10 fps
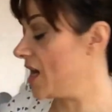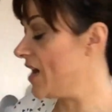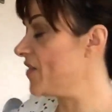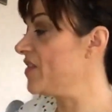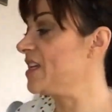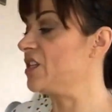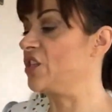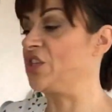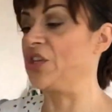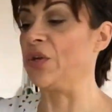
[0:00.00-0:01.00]
of
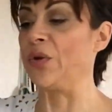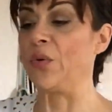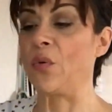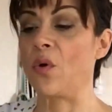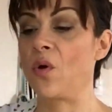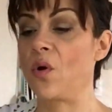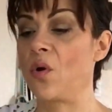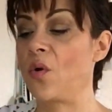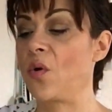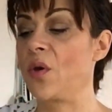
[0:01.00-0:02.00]
these 2,
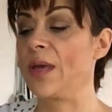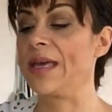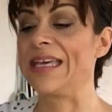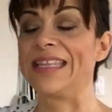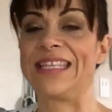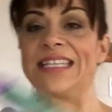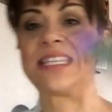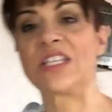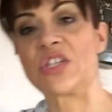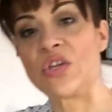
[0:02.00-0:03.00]
this
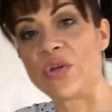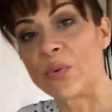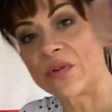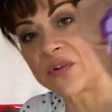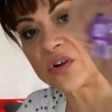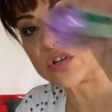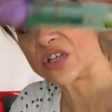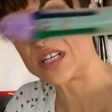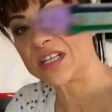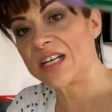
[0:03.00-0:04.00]
is the newer
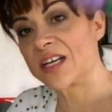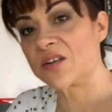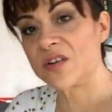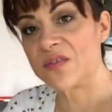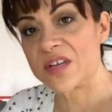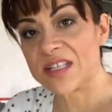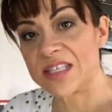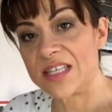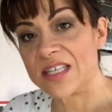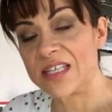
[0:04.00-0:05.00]
version. I don't know if you can
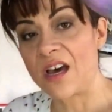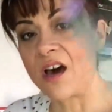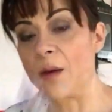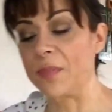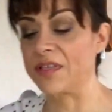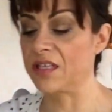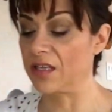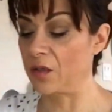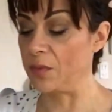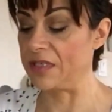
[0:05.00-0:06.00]
see the top. It's a
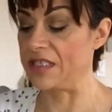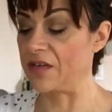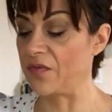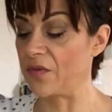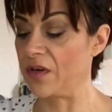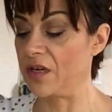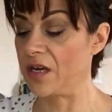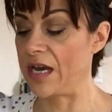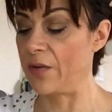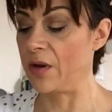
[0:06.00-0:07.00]
little bit different
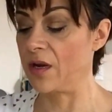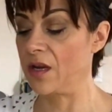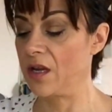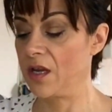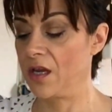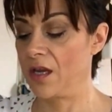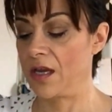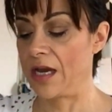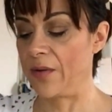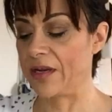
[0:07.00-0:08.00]
how it
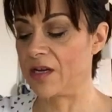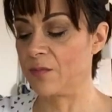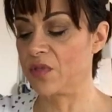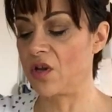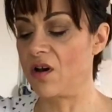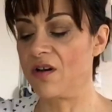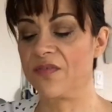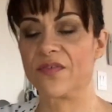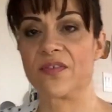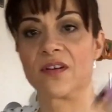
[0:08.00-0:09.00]
comes
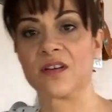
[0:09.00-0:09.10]
off,